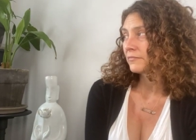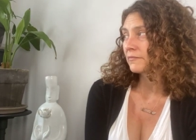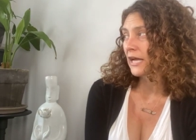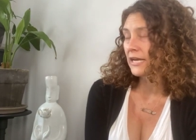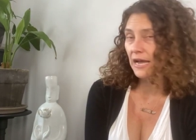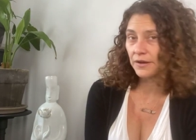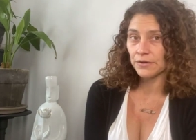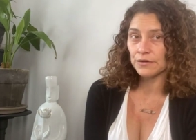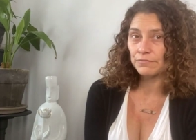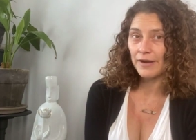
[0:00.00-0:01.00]
and how you
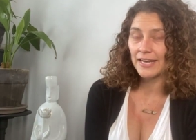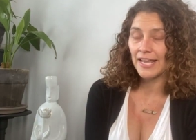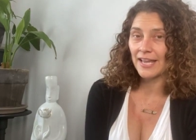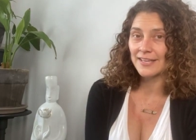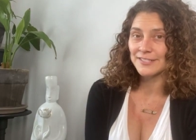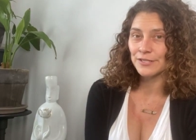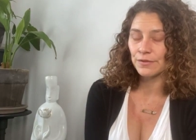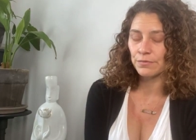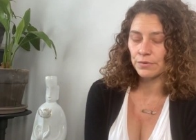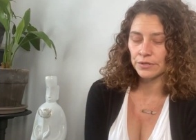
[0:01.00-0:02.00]
can radiate into the
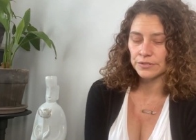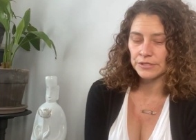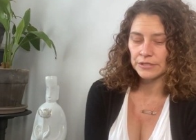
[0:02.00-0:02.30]
world.